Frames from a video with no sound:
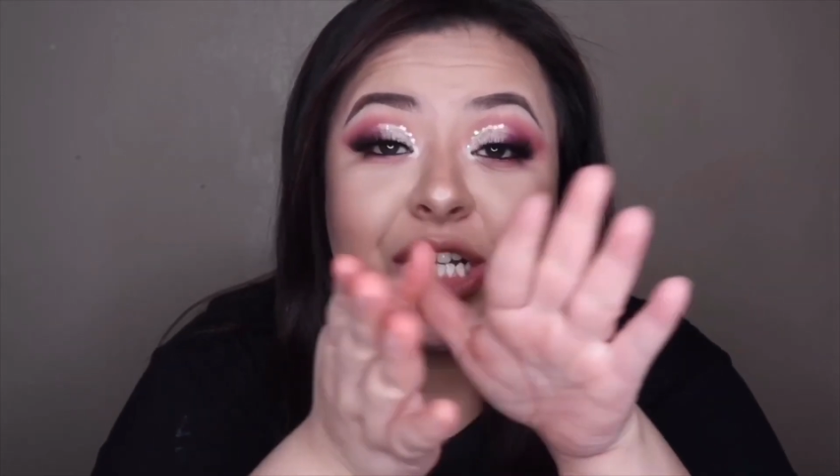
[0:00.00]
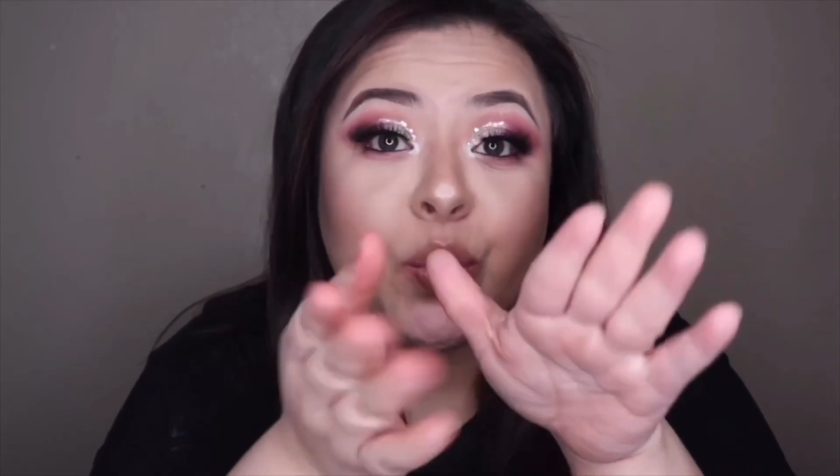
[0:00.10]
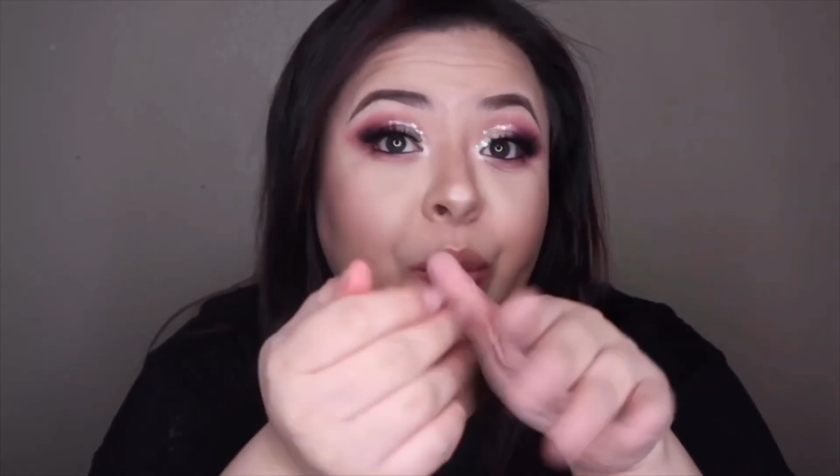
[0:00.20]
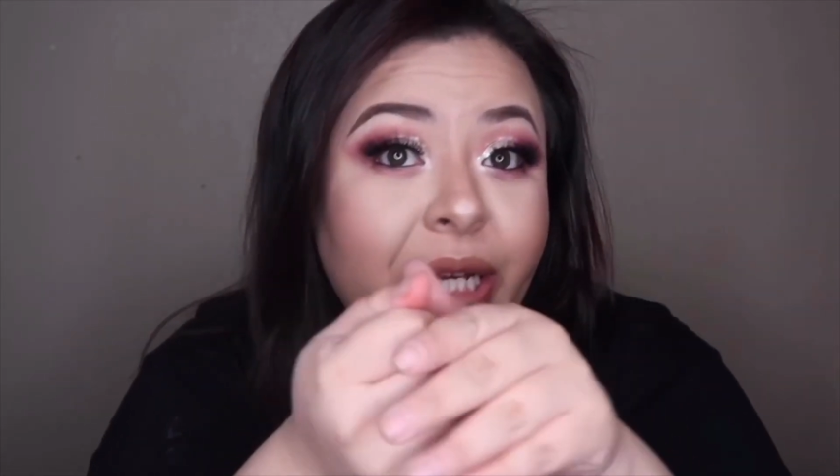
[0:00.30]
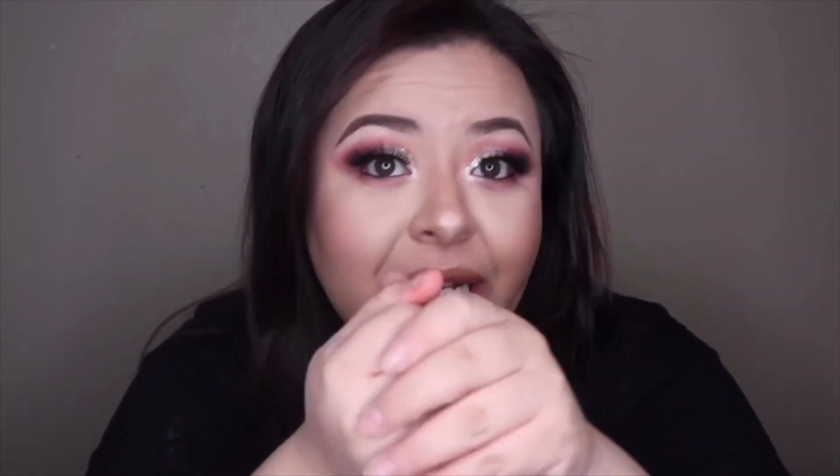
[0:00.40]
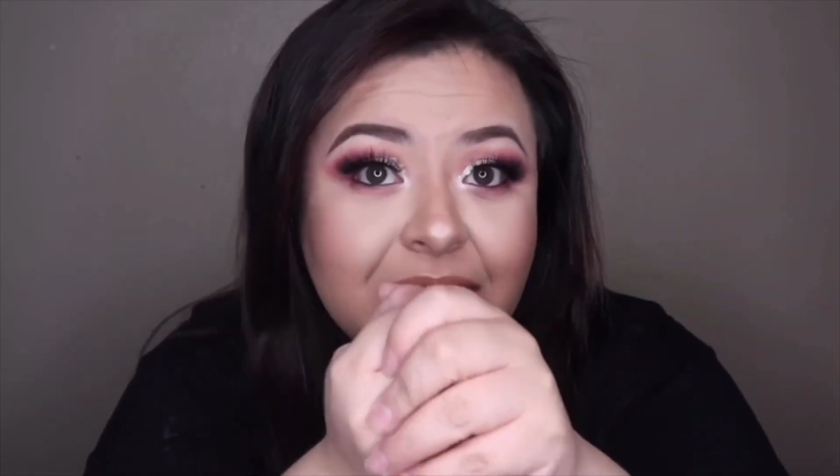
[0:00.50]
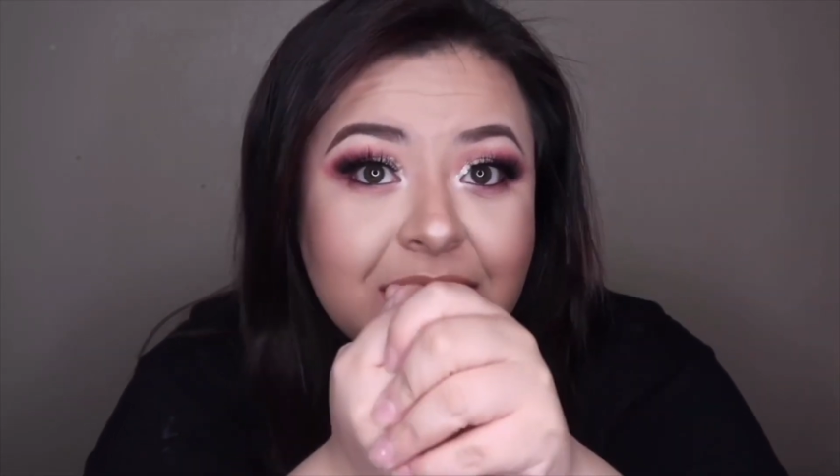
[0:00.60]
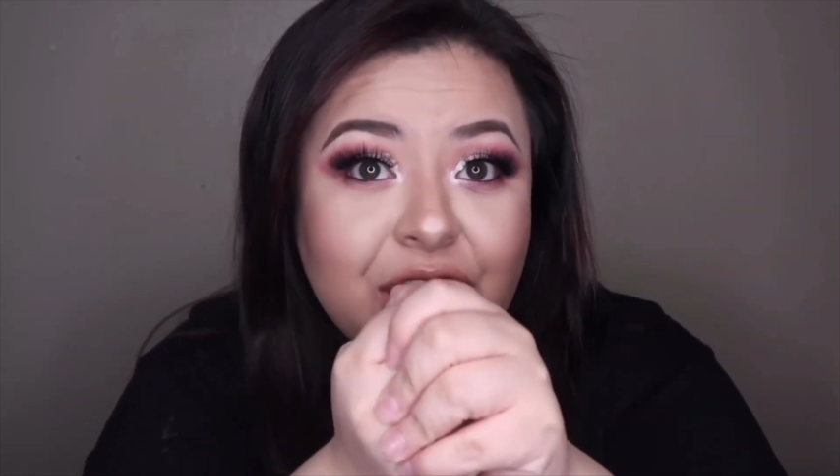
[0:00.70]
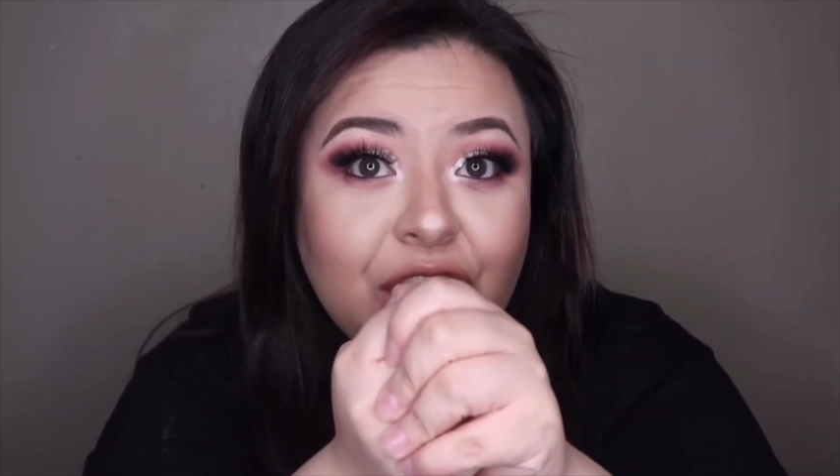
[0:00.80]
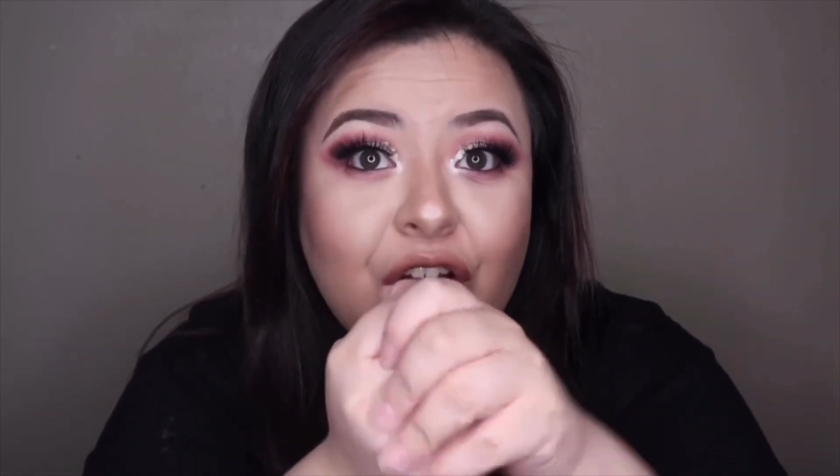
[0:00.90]

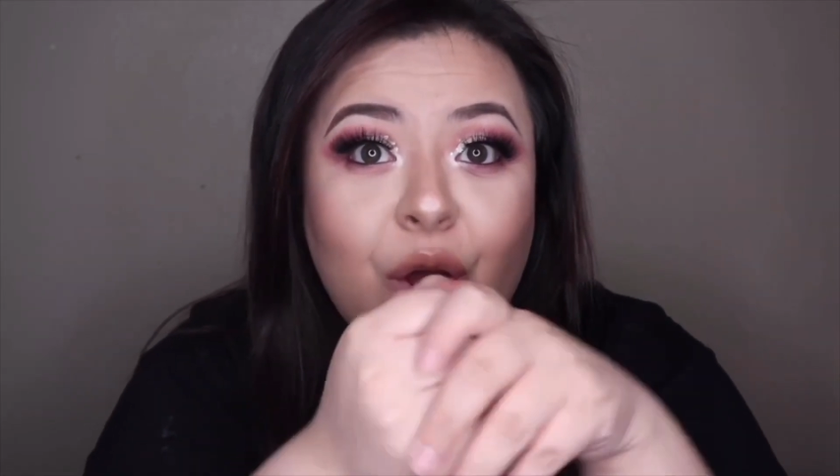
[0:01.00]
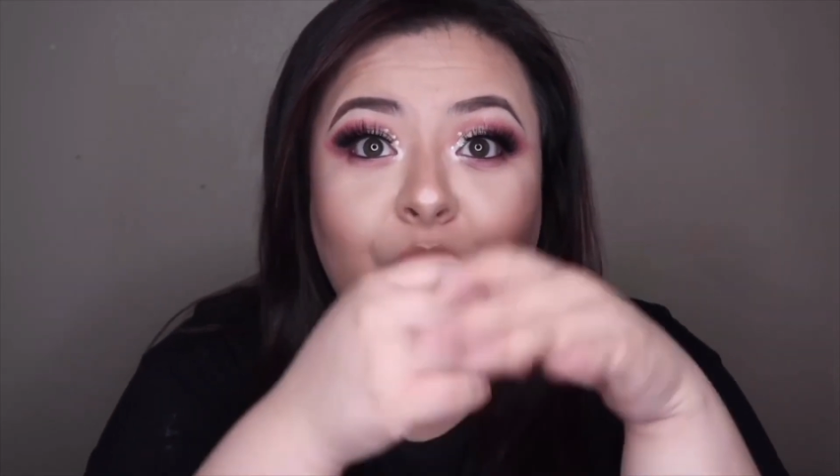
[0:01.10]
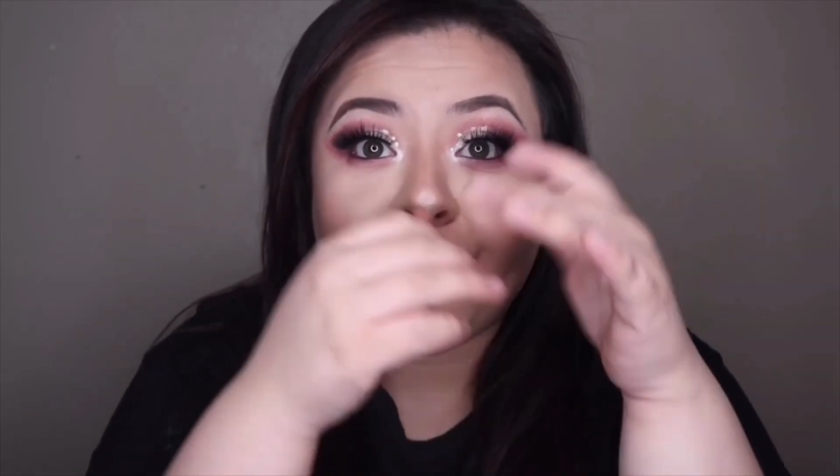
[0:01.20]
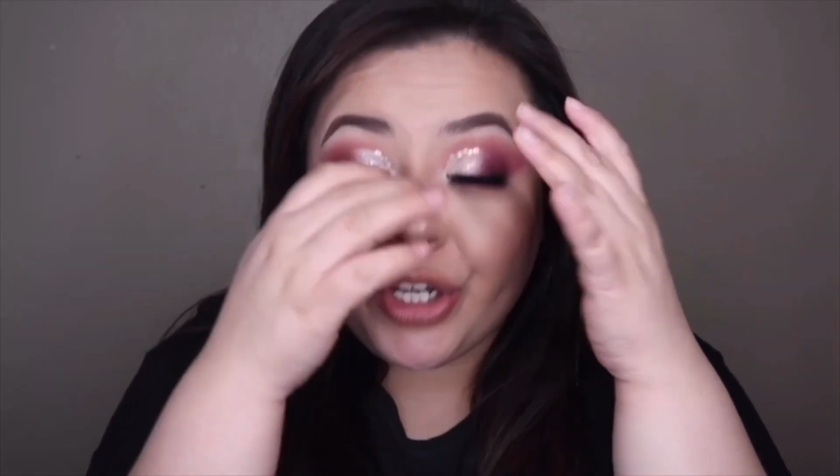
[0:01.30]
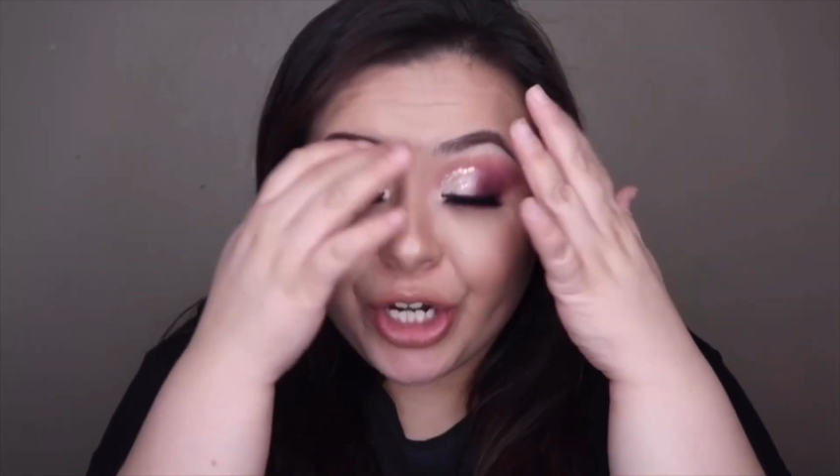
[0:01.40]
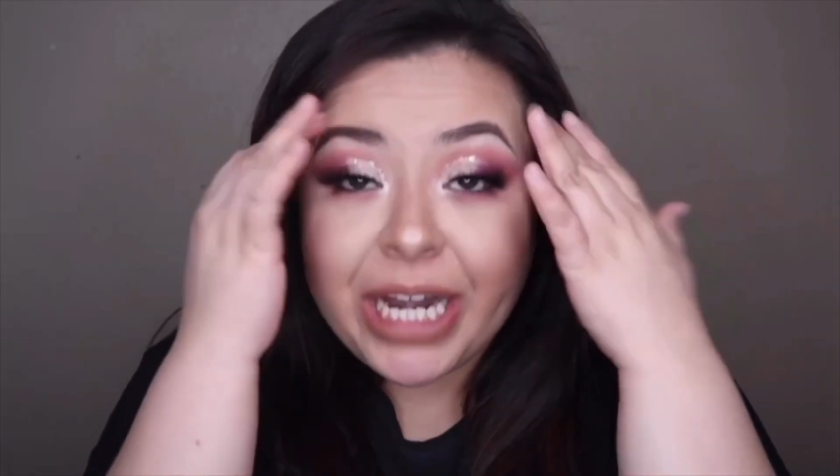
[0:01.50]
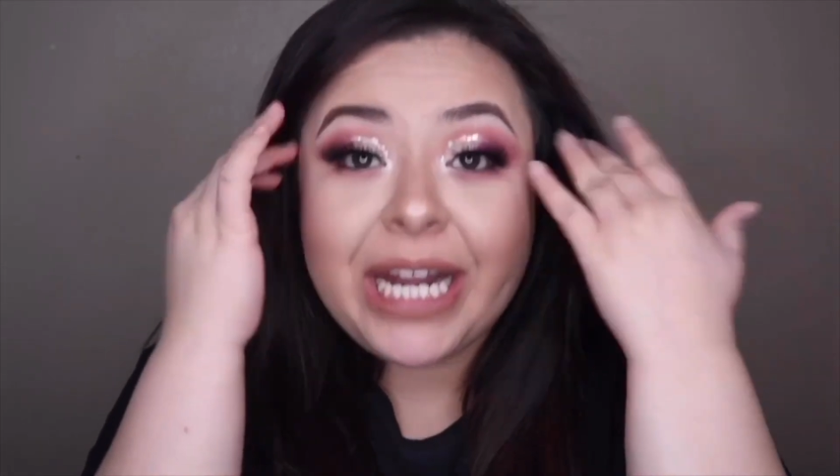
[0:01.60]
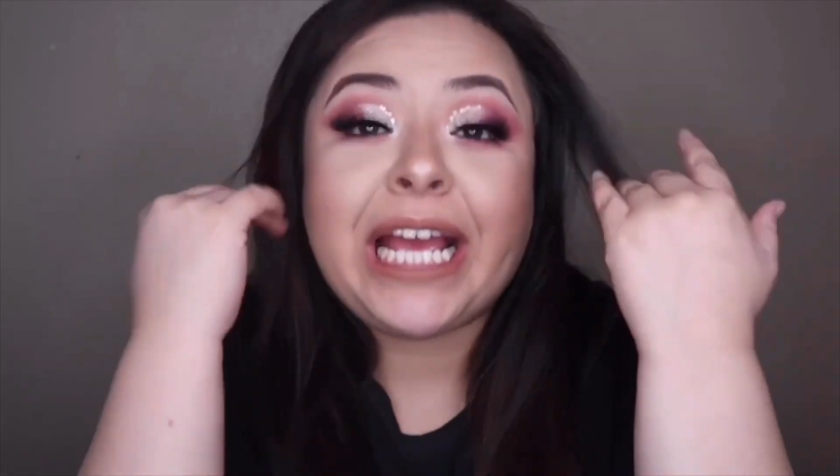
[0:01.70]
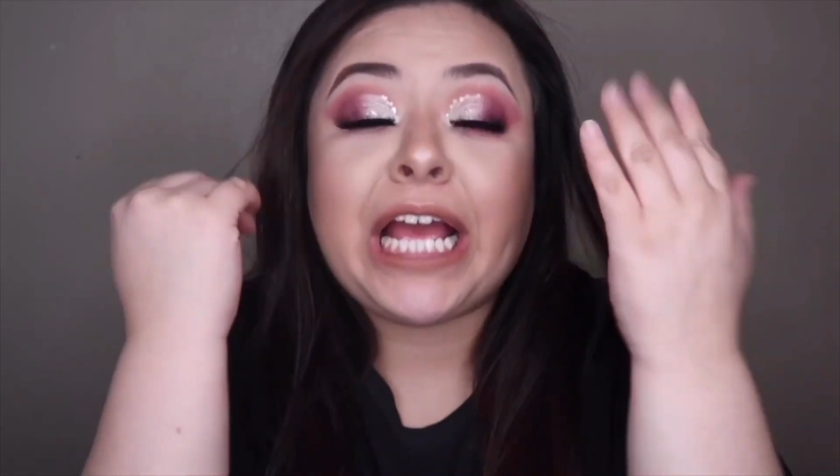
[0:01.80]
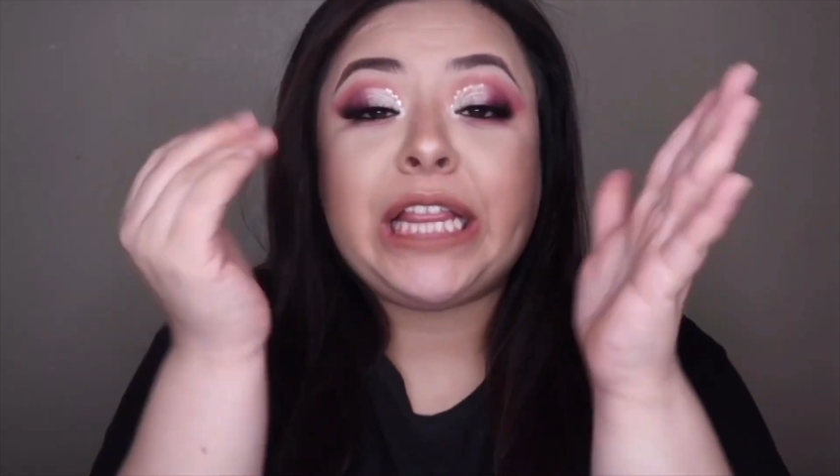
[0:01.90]
twins you know they're gonna